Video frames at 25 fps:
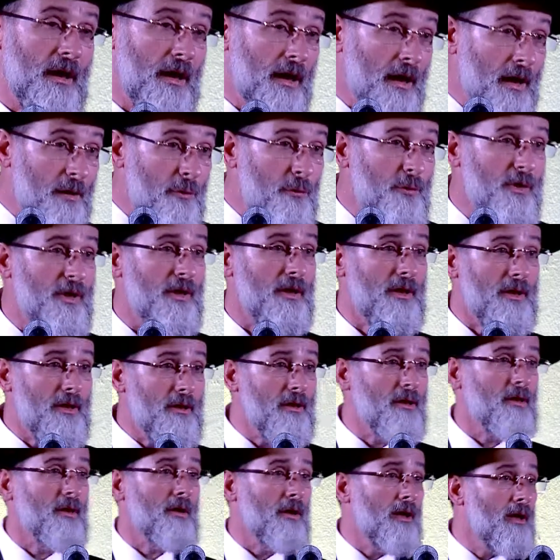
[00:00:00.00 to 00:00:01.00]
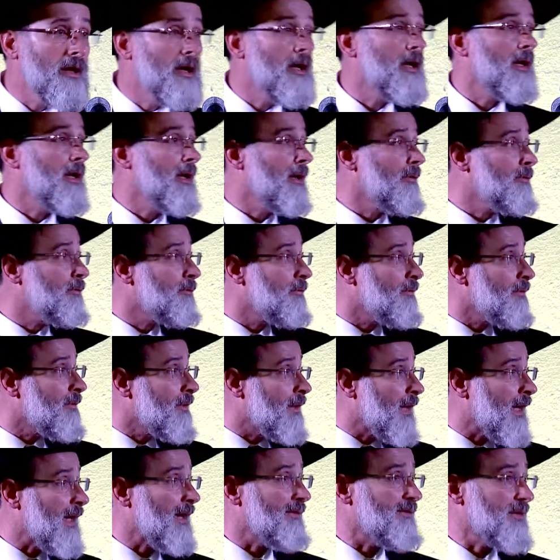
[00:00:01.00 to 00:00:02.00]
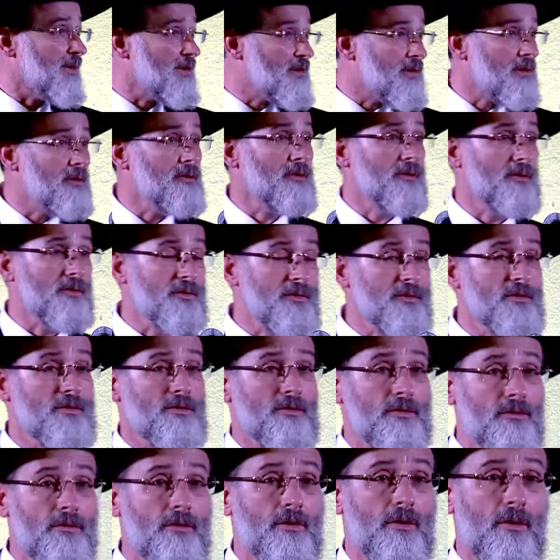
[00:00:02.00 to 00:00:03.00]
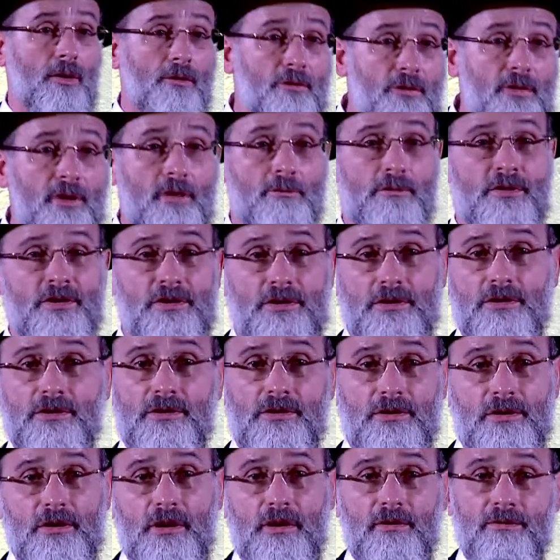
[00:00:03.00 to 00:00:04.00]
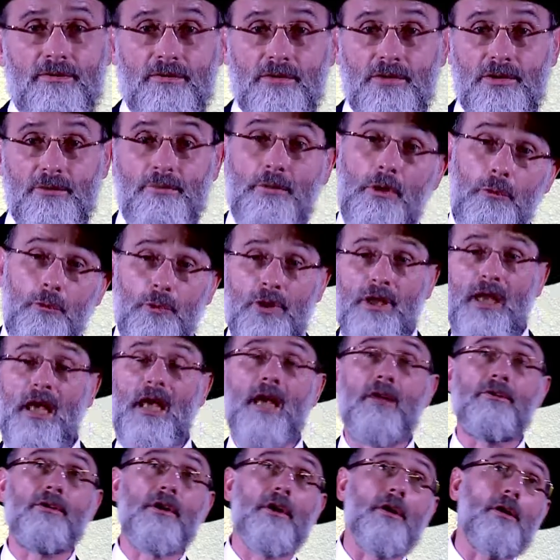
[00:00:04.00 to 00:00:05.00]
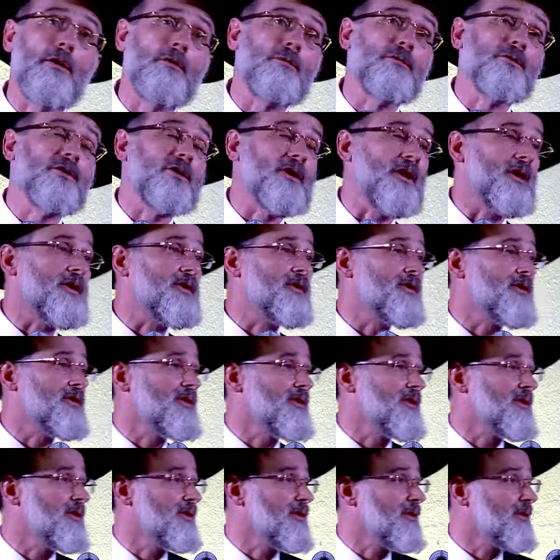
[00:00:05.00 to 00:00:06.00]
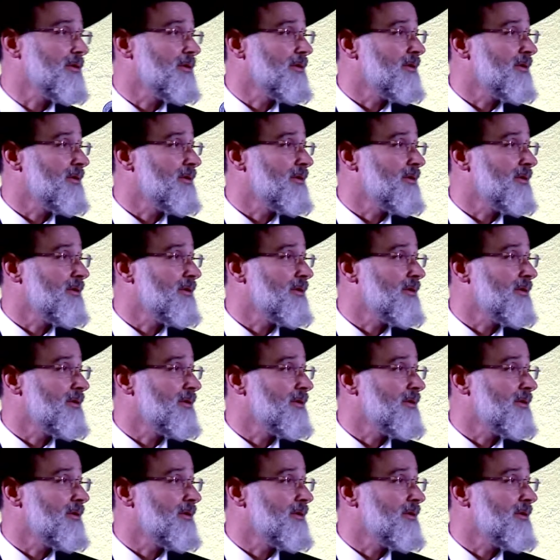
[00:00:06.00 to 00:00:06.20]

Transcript: And we have the schus of their Mesiras Nefesh. But we have our own tests.